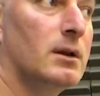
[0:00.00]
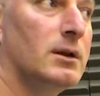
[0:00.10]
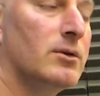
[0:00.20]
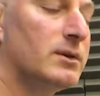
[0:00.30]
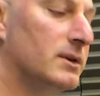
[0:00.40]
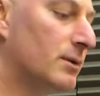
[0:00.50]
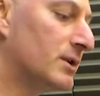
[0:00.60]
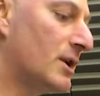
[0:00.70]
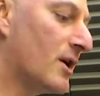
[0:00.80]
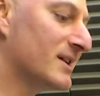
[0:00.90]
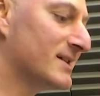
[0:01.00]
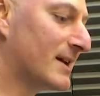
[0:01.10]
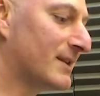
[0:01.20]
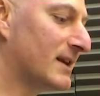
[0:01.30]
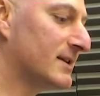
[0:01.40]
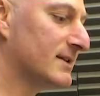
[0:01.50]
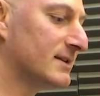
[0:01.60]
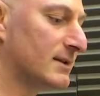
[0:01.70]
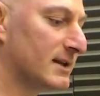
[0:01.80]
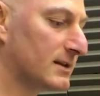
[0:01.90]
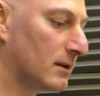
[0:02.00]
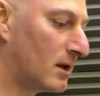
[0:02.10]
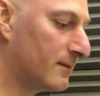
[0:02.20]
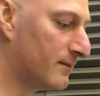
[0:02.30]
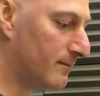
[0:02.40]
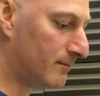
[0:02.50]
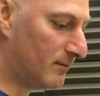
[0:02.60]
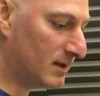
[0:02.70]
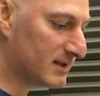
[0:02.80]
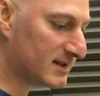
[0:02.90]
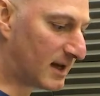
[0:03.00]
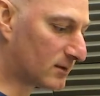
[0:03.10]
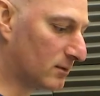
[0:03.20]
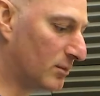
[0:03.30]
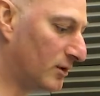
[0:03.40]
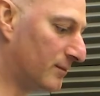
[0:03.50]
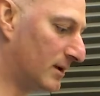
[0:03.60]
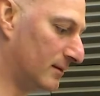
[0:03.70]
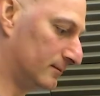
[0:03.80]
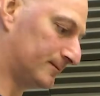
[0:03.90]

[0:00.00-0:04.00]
you would notice that there's a lot of subtle movement.